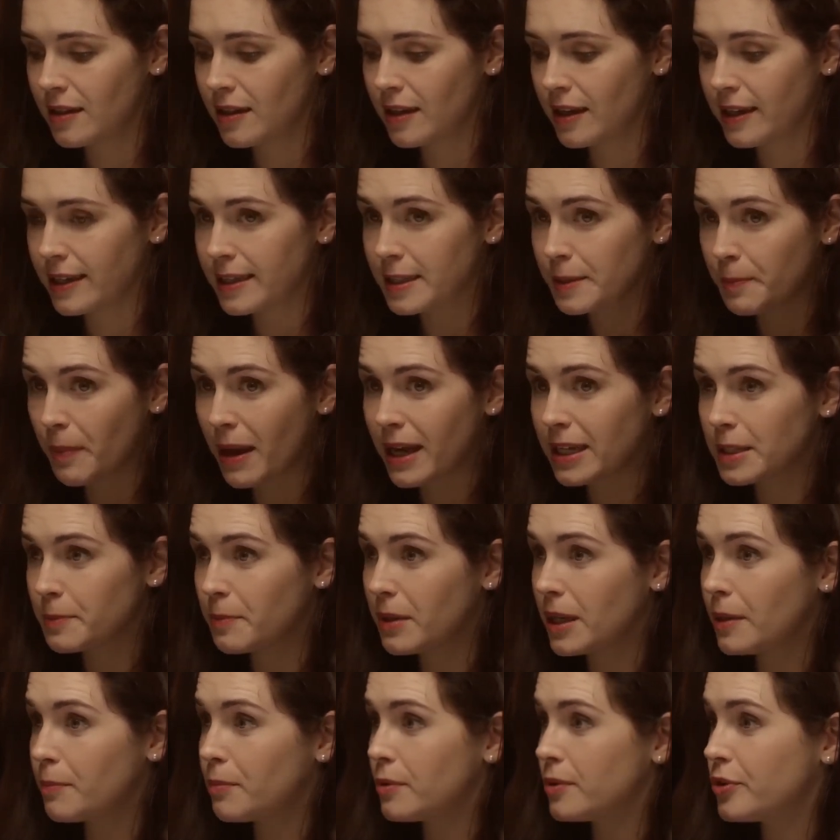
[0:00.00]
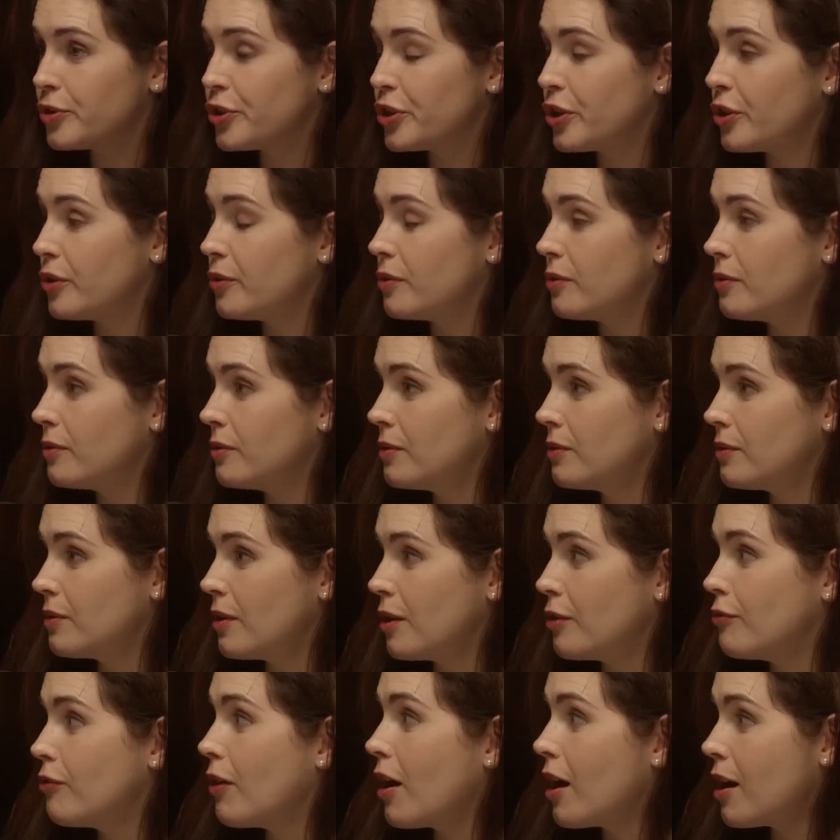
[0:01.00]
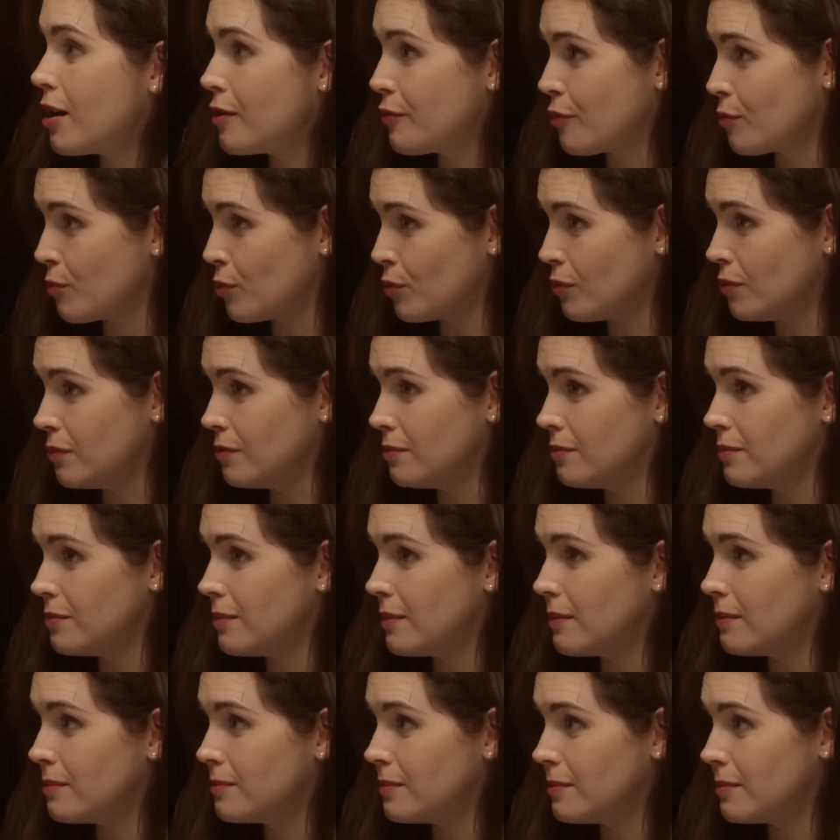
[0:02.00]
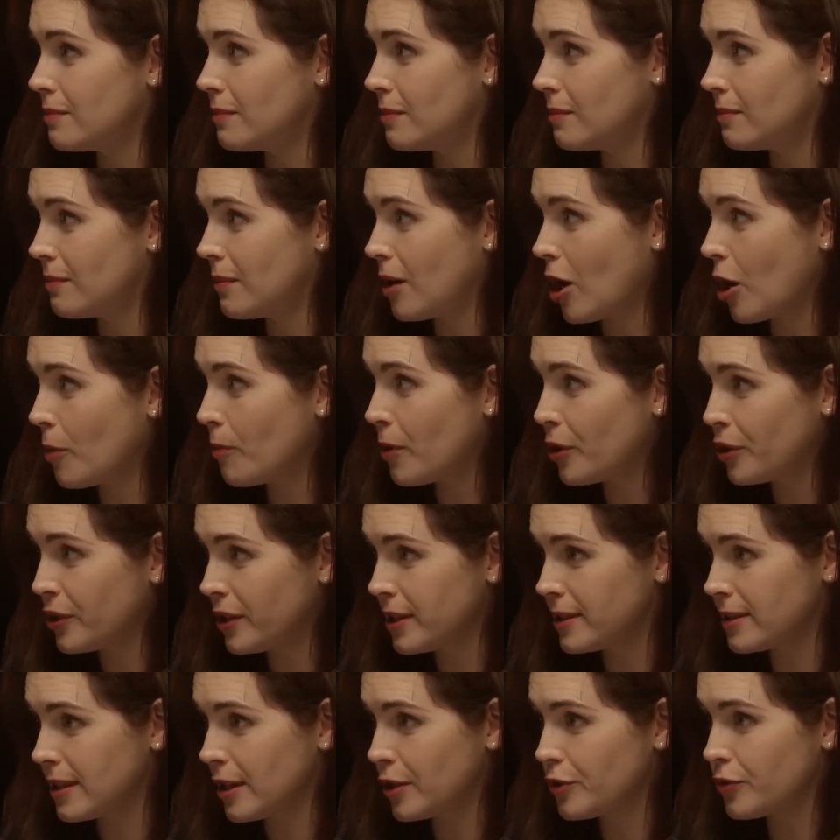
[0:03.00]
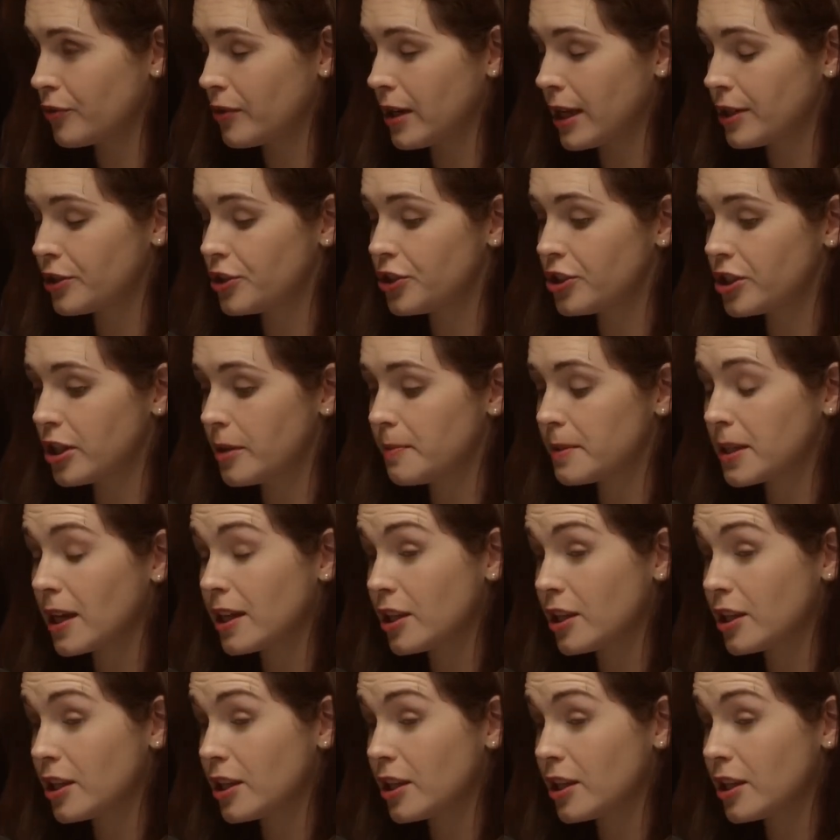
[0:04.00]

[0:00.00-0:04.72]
expect people to arrive at more harmonious sexual relationships.